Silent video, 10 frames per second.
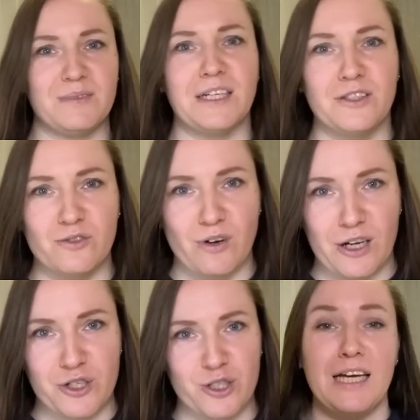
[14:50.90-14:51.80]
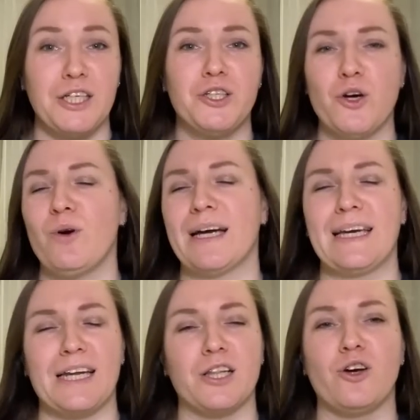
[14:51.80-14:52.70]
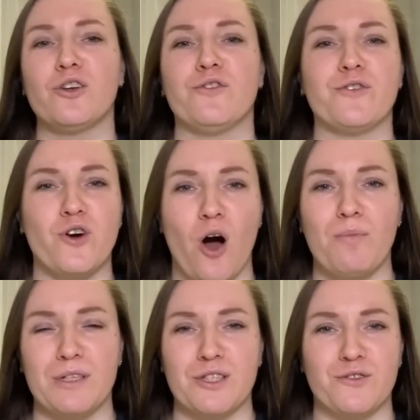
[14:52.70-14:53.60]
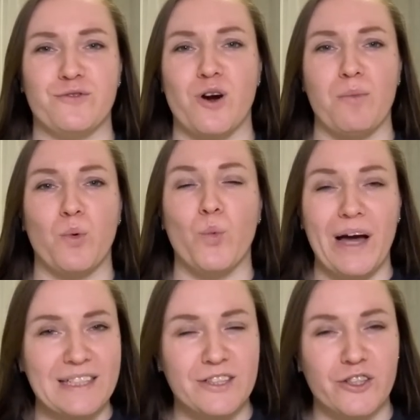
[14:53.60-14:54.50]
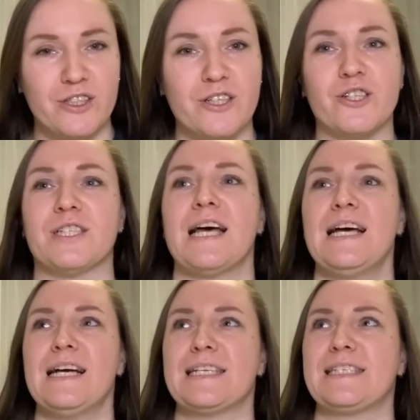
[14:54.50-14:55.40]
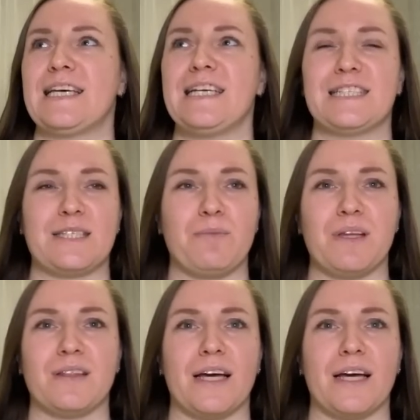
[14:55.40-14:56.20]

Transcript: in Russia. You know, I get a lot of comments from Westerners saying something